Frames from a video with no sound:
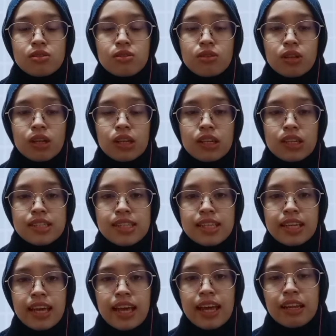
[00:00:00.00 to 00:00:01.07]
So
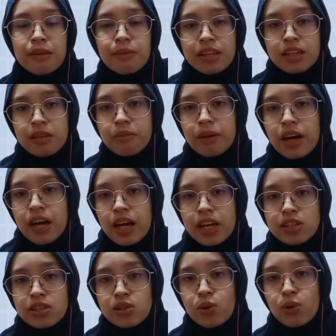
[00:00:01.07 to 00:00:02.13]
zinc aluminum
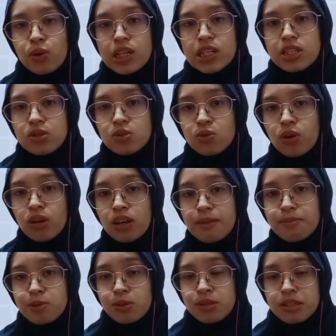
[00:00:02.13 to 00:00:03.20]
has shown a strong
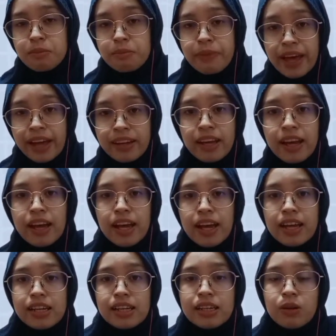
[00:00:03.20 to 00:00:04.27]
absorption band
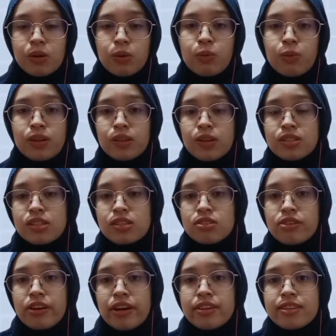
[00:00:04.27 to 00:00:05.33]
at
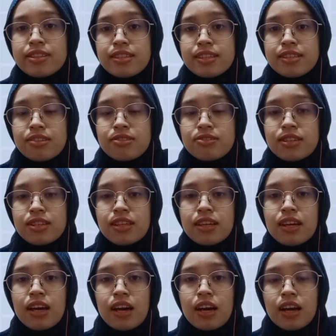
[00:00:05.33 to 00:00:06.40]

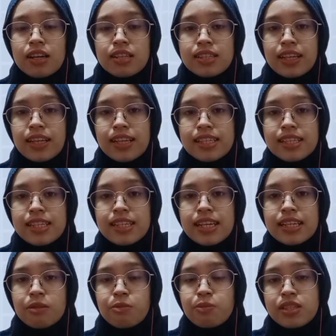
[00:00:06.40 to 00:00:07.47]
1363, suggested
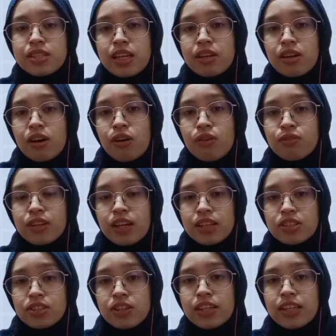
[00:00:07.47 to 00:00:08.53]
that the presence of
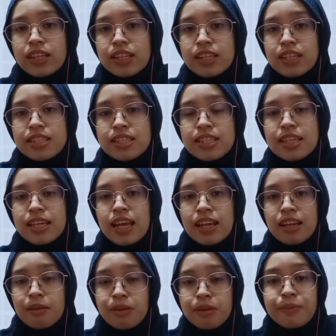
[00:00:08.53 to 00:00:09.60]
nitrate in the zinc
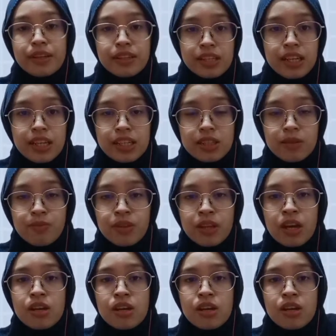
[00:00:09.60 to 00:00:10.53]
aluminum LDH,